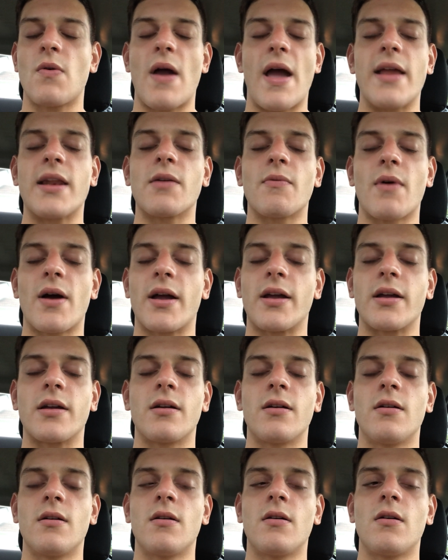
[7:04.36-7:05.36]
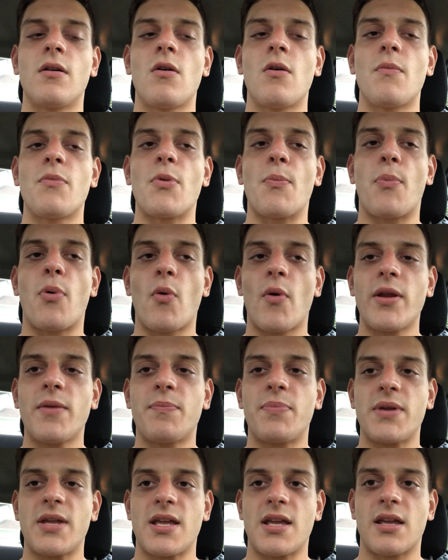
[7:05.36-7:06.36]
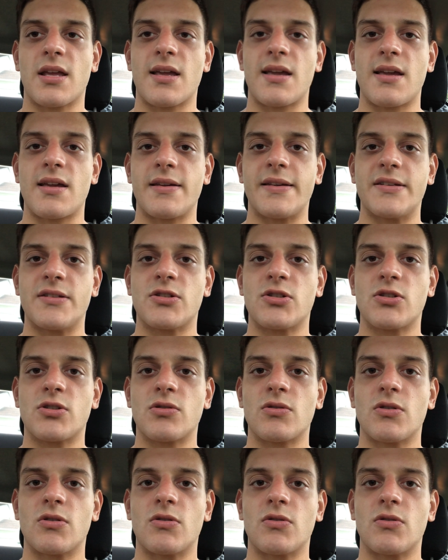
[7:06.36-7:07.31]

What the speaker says: anyway, the point being is